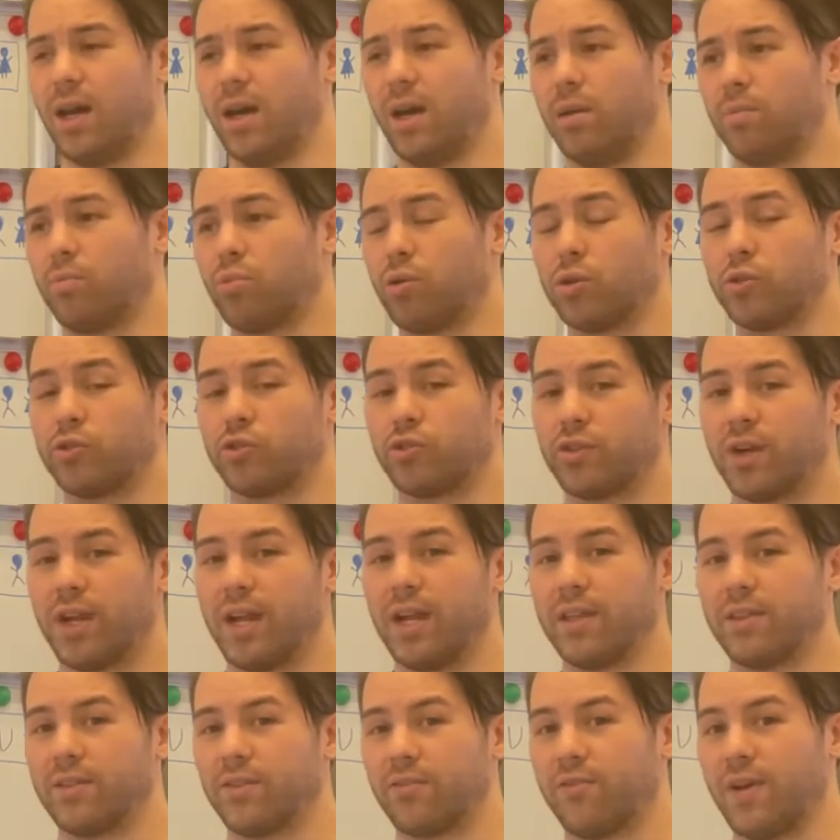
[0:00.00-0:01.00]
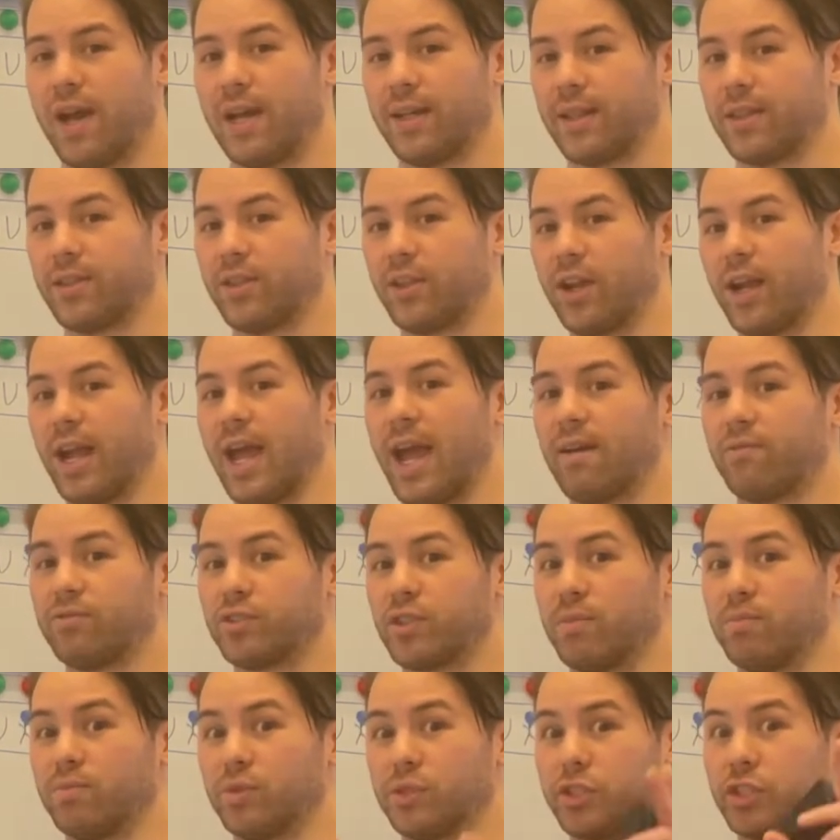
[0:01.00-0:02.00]
portray the fact that they have
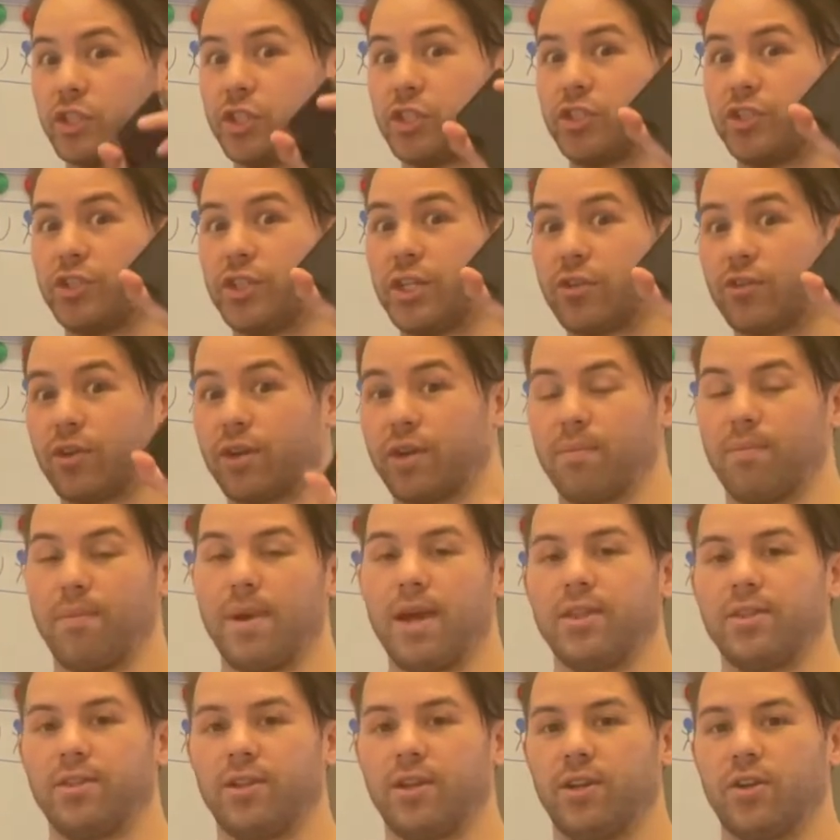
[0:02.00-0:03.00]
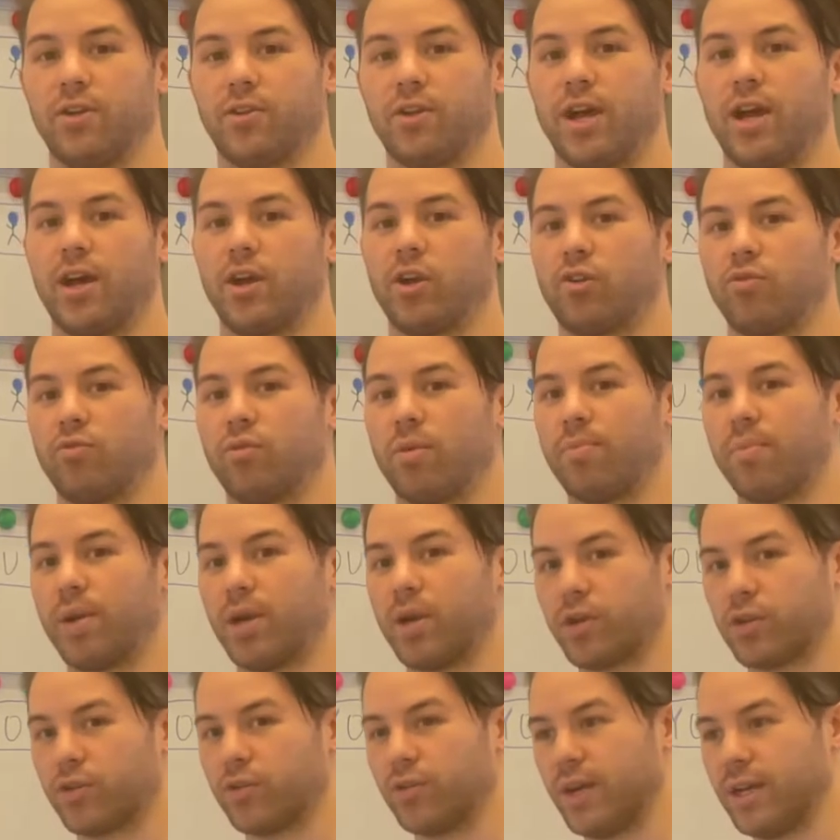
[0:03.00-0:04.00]
some secret method on how to
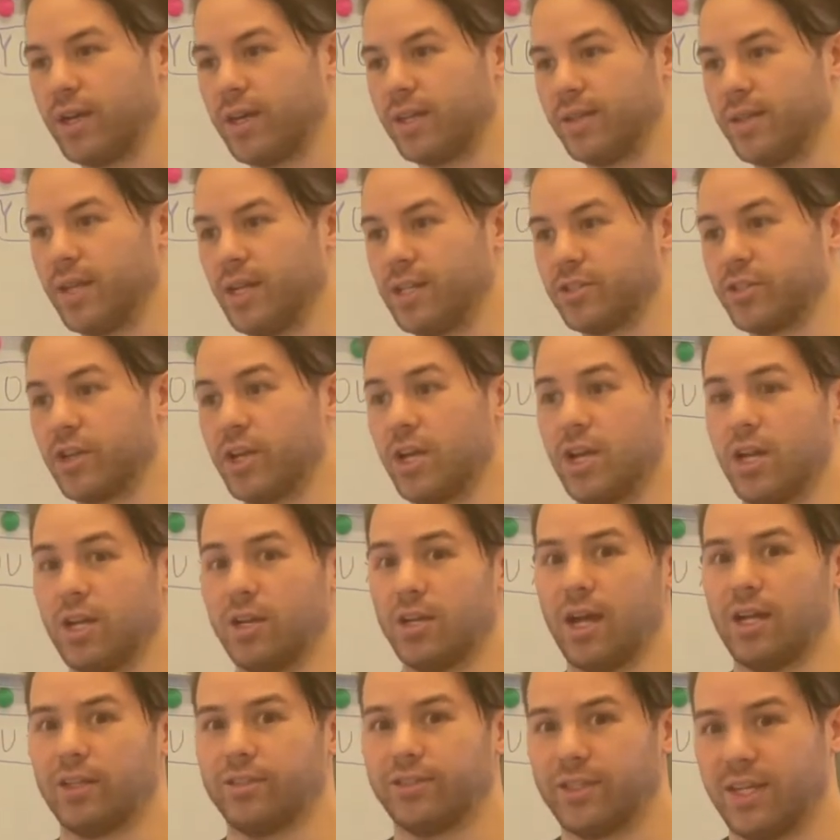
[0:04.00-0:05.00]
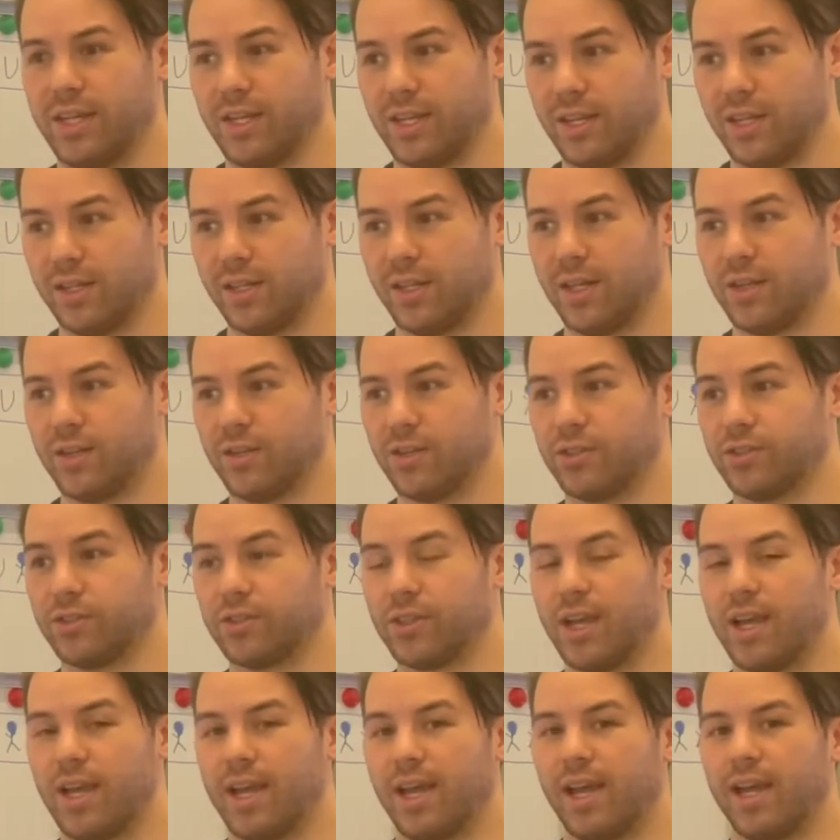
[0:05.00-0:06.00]
repair credit that's not sending letters.
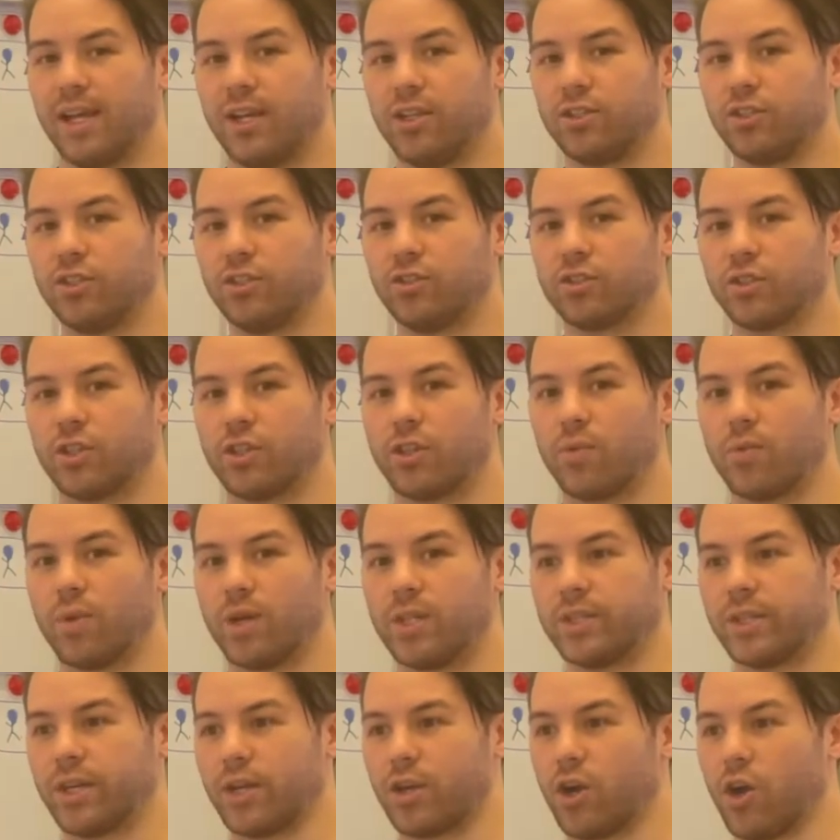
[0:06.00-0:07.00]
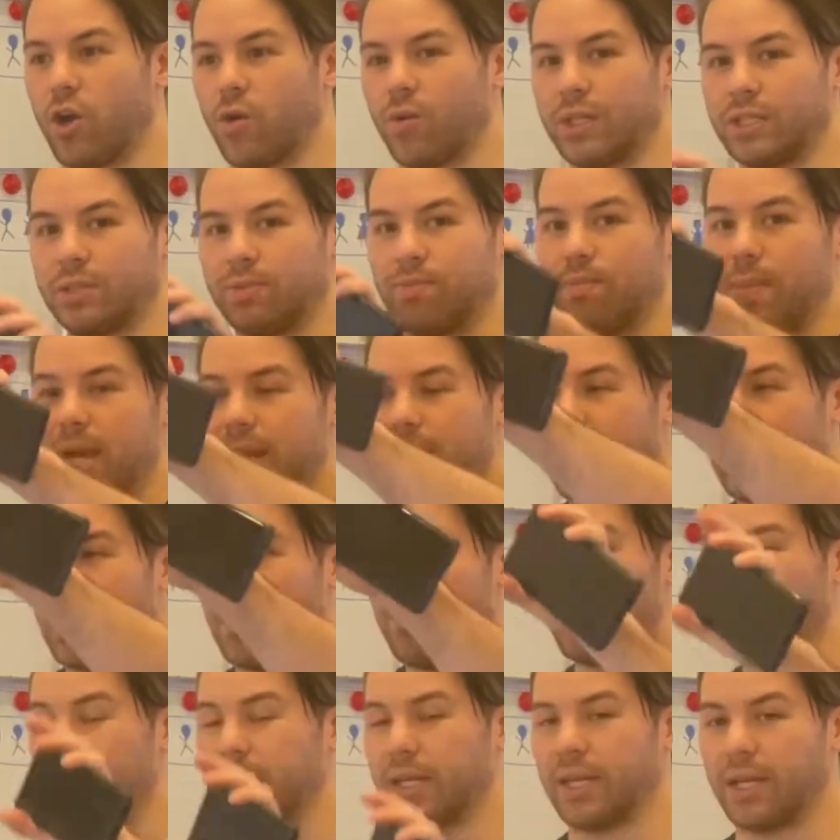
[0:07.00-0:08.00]
And it's usually the ones that are always making a
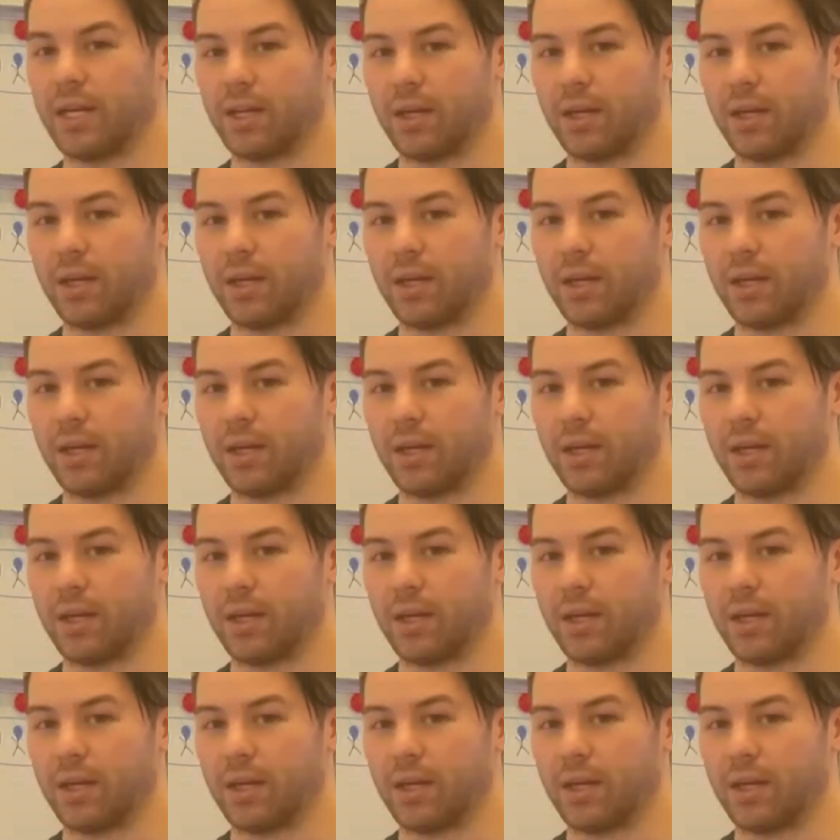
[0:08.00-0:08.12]
big deal